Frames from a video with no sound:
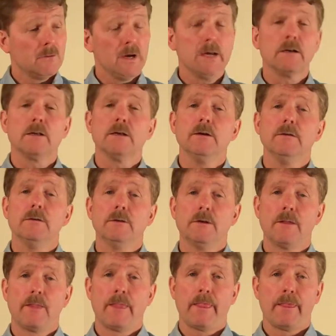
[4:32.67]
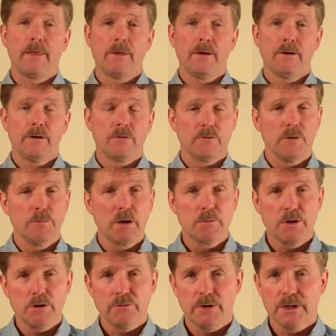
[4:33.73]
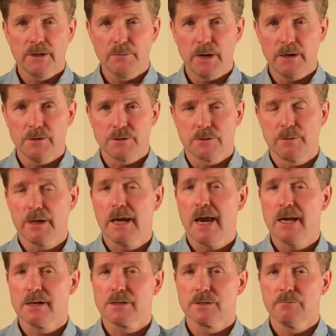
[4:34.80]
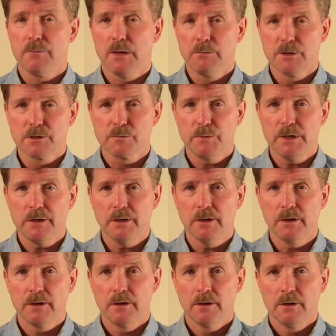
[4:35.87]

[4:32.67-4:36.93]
Finally, remember your fundamentals, the mechanics of public speaking.